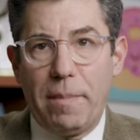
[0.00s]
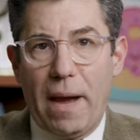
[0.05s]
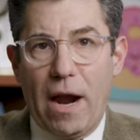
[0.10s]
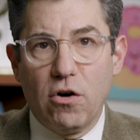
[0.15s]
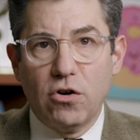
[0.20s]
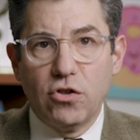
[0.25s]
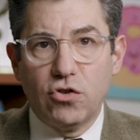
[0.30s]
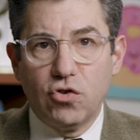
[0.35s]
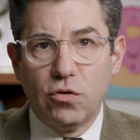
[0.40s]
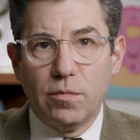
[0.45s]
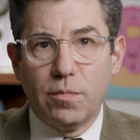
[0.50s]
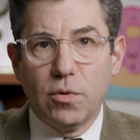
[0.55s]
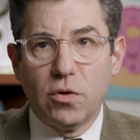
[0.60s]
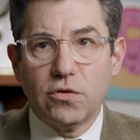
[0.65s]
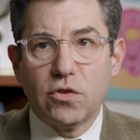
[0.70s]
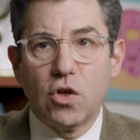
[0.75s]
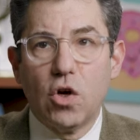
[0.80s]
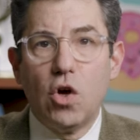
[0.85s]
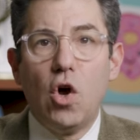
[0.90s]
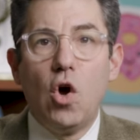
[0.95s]

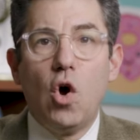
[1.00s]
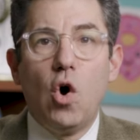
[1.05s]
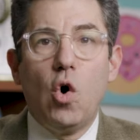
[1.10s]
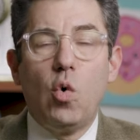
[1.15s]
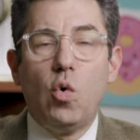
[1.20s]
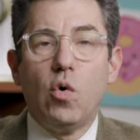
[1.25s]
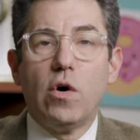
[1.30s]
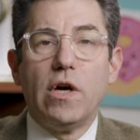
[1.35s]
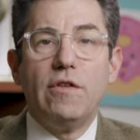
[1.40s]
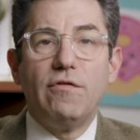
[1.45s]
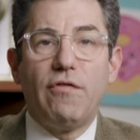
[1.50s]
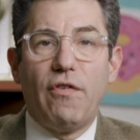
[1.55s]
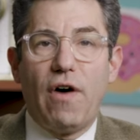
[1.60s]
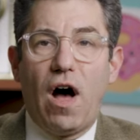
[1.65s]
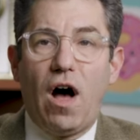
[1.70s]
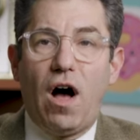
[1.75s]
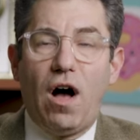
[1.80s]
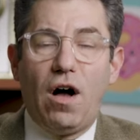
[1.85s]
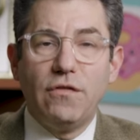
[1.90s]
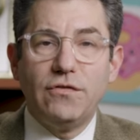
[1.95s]
paratroopers who were
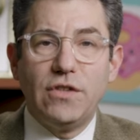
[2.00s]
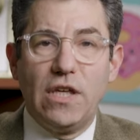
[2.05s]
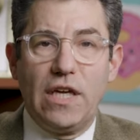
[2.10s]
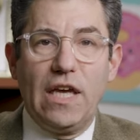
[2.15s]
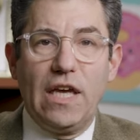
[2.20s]
involved